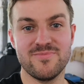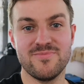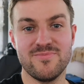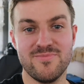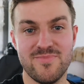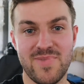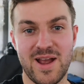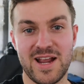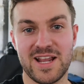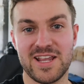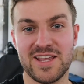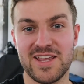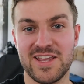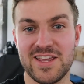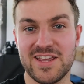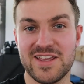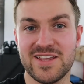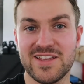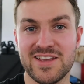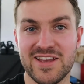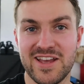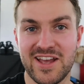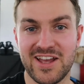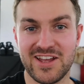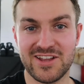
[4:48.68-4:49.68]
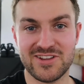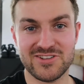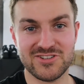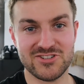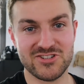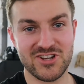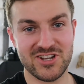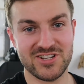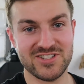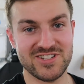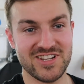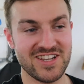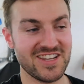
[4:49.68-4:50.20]
manky and
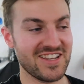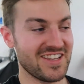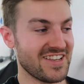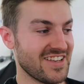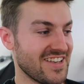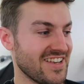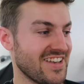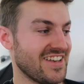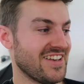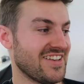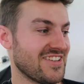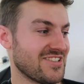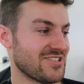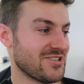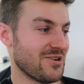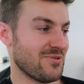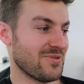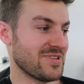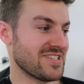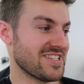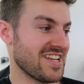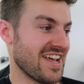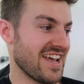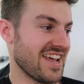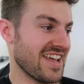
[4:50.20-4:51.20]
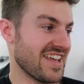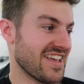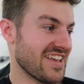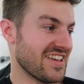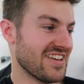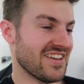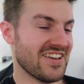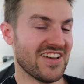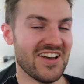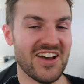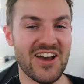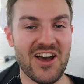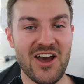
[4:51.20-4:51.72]
shitty, shall we say.
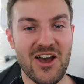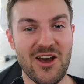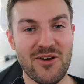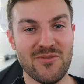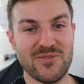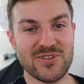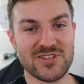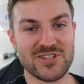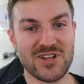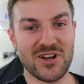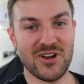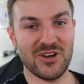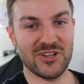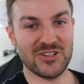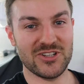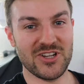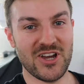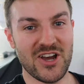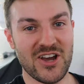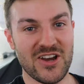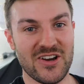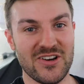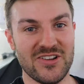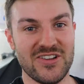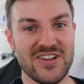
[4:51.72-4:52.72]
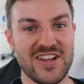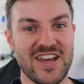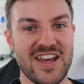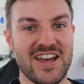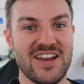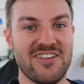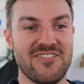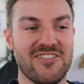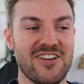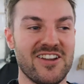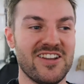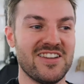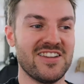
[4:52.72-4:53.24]
There's a lot of dirt on
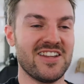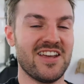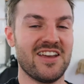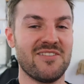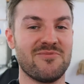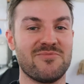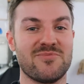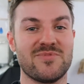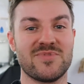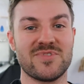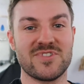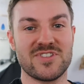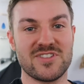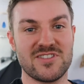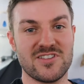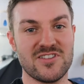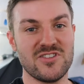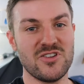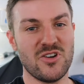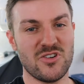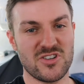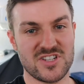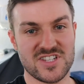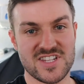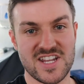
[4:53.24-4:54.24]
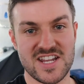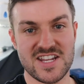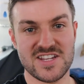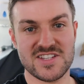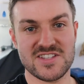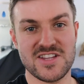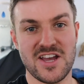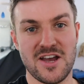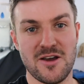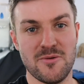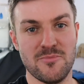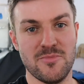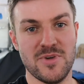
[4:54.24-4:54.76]
there, and they're not
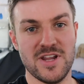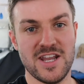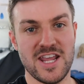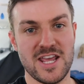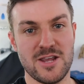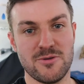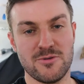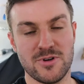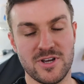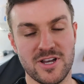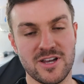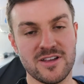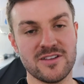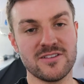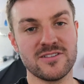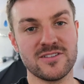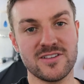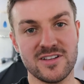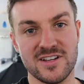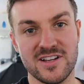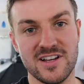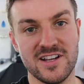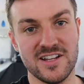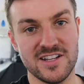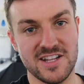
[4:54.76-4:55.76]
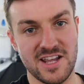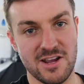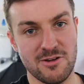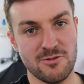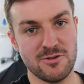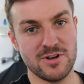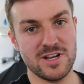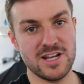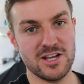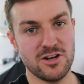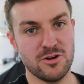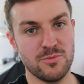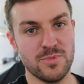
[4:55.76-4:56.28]
seized up, but they were
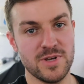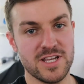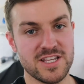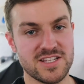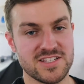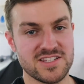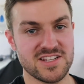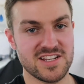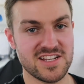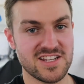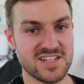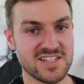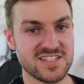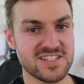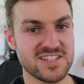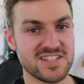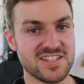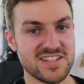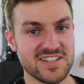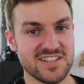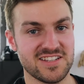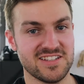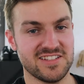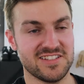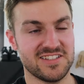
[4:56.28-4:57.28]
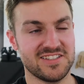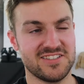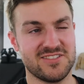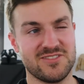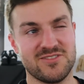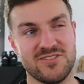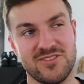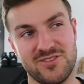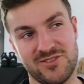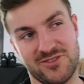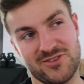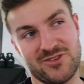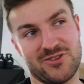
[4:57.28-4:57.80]
a little bit seized
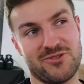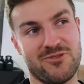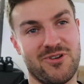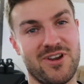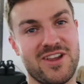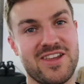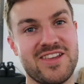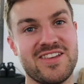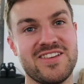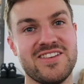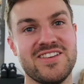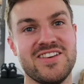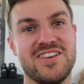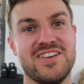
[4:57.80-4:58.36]
to a degree.